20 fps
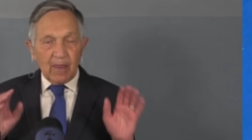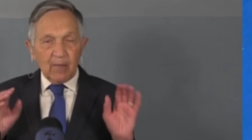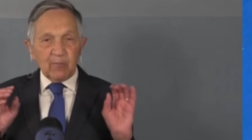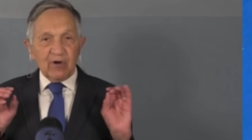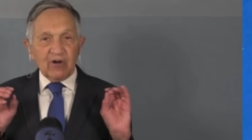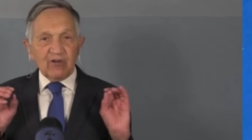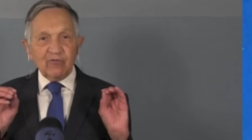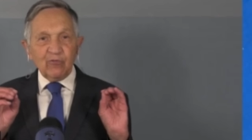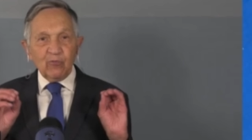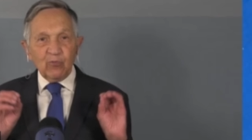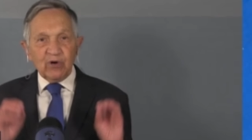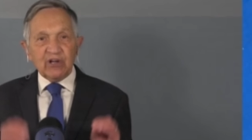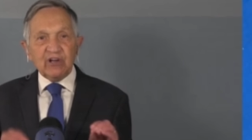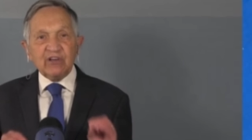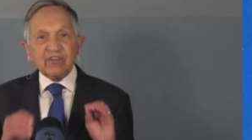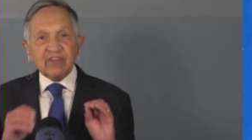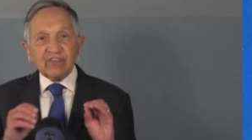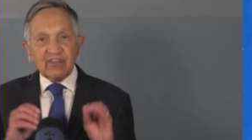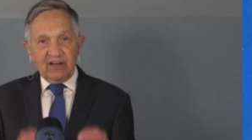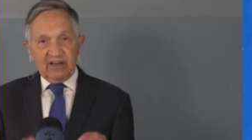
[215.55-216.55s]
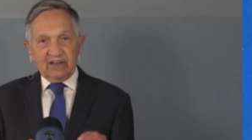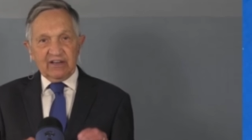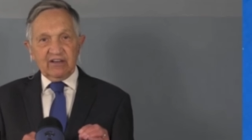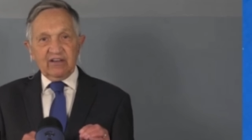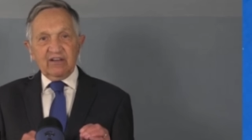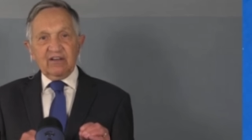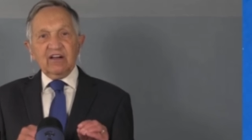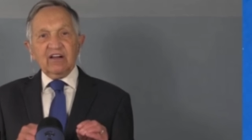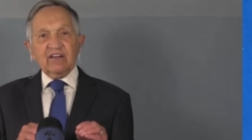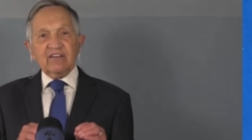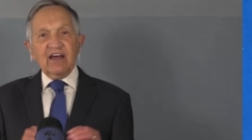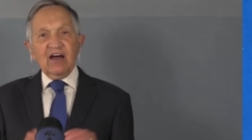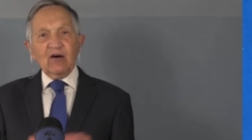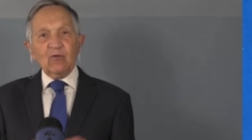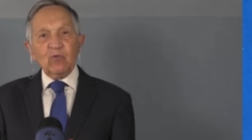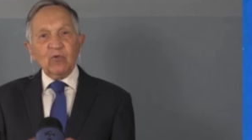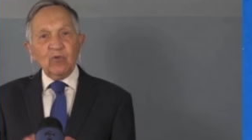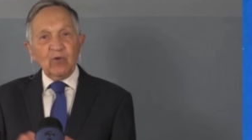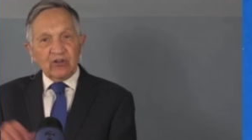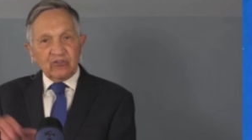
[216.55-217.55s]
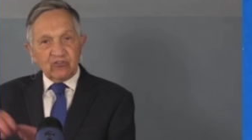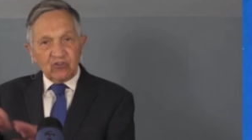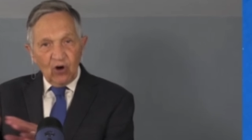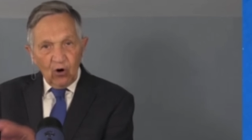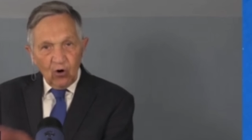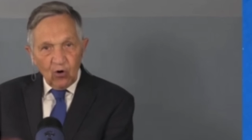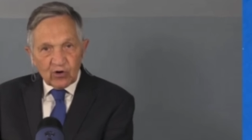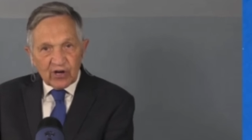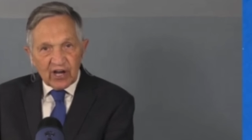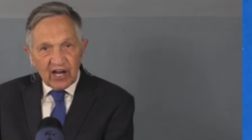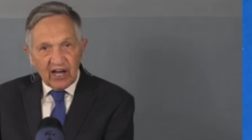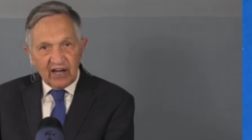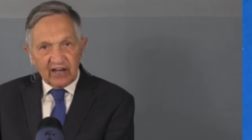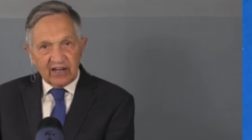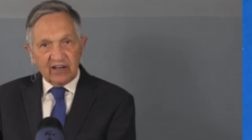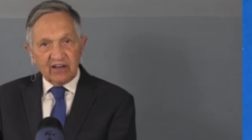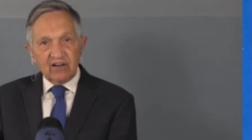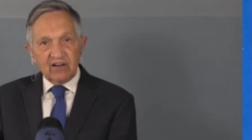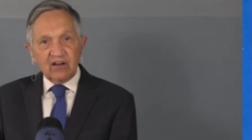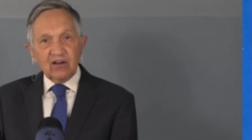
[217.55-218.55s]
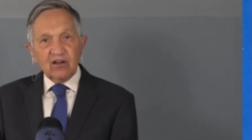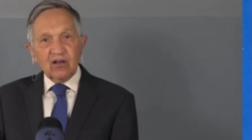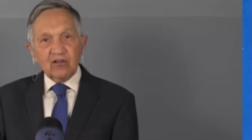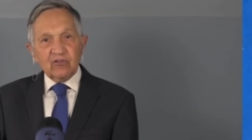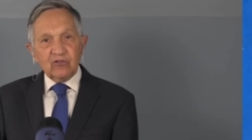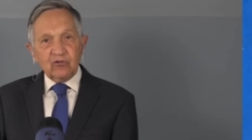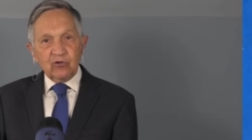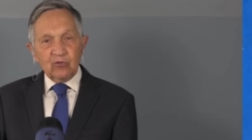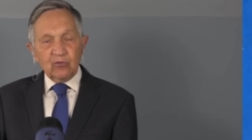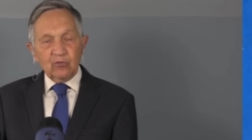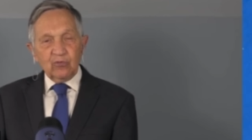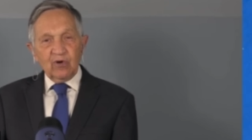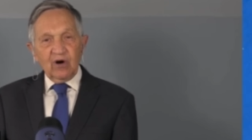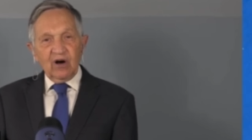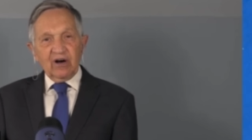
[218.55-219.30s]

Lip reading: But if we think that it's okay to